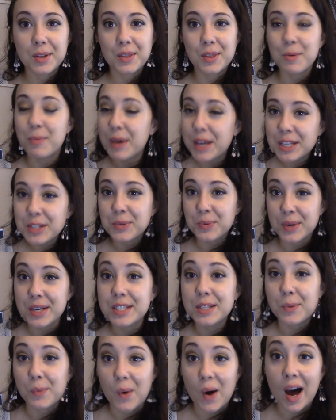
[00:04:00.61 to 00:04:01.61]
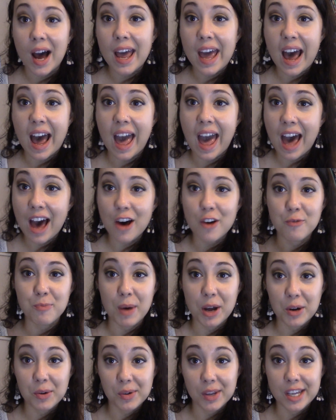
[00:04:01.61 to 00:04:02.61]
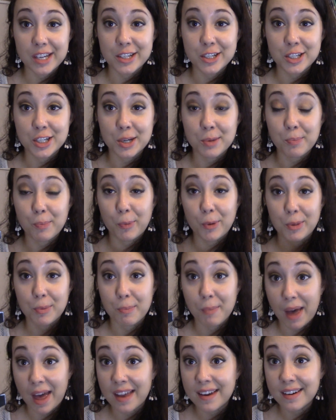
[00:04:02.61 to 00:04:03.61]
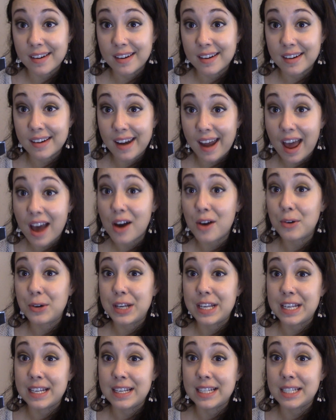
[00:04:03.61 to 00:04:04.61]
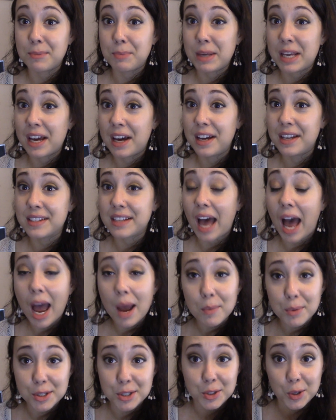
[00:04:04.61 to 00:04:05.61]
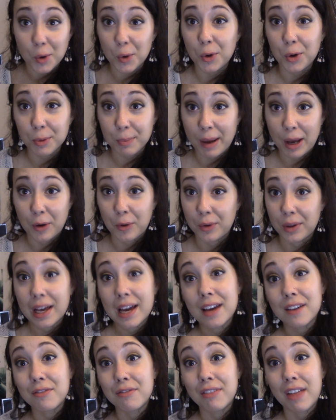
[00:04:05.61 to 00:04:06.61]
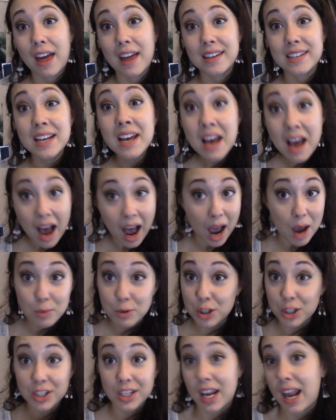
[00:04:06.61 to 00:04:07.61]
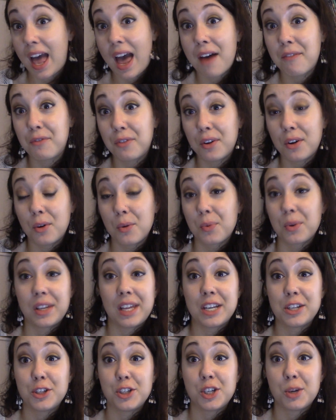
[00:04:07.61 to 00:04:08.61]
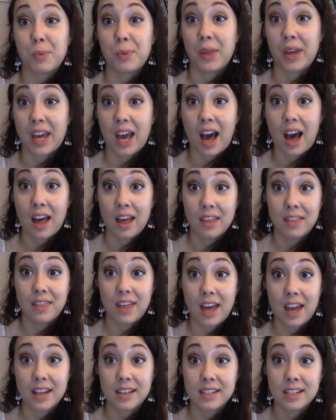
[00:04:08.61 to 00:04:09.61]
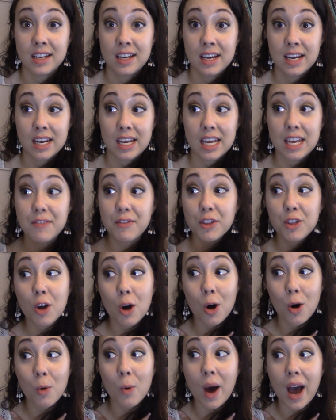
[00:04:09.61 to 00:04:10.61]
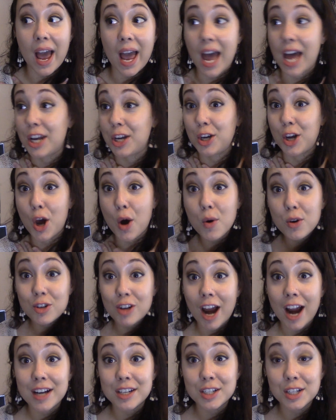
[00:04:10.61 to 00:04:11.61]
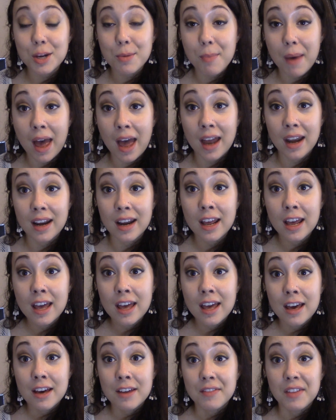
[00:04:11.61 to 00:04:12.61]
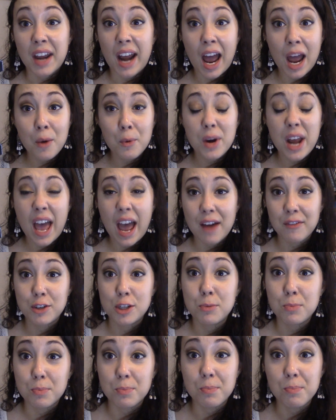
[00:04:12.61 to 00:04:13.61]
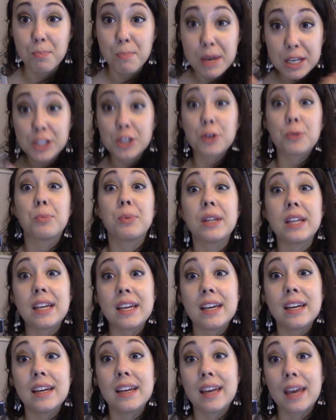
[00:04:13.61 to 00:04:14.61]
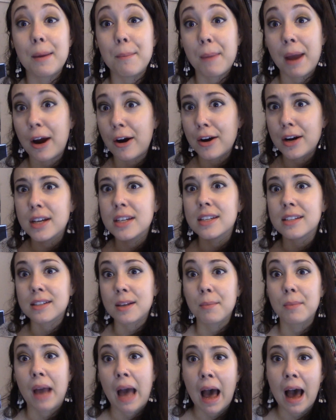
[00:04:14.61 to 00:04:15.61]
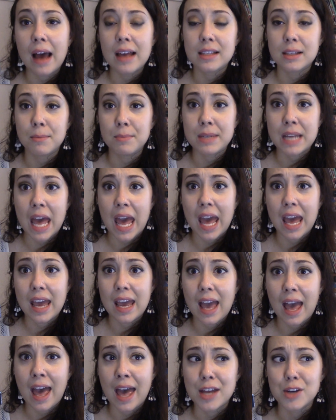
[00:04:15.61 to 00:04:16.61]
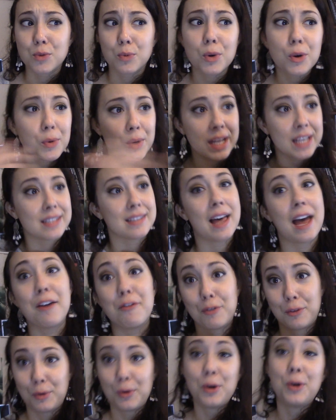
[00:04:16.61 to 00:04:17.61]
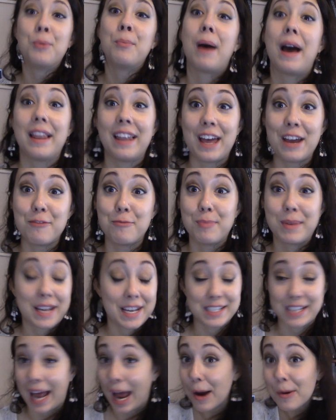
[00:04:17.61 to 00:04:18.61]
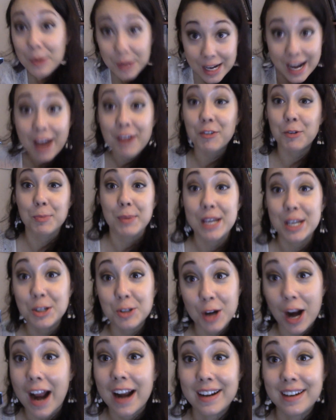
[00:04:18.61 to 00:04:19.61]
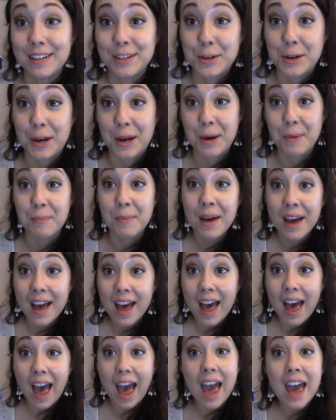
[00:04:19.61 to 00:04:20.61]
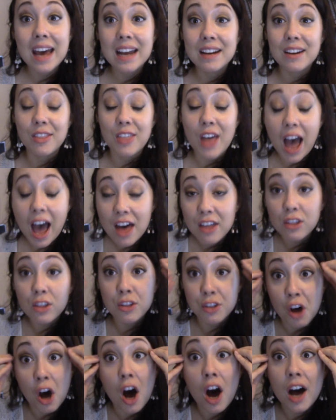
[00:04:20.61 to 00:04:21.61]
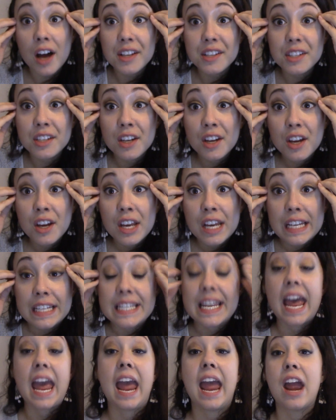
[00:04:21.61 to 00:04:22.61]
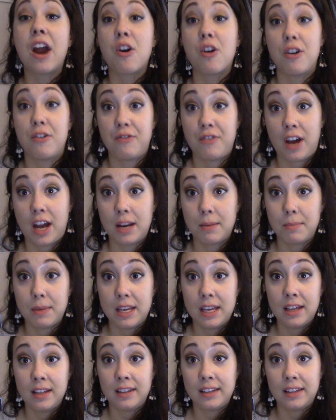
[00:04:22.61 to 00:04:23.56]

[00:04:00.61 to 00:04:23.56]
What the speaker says: The biggest reason why I have a better relationship with men now is because I was told my whole life that I was just gonna have a relationship with a guy, that even though I had no attraction to men, that I would have to miserably get married to some guy someday and ruin his life and ruin my life because I would never be attracted to him. And that thought terrified me.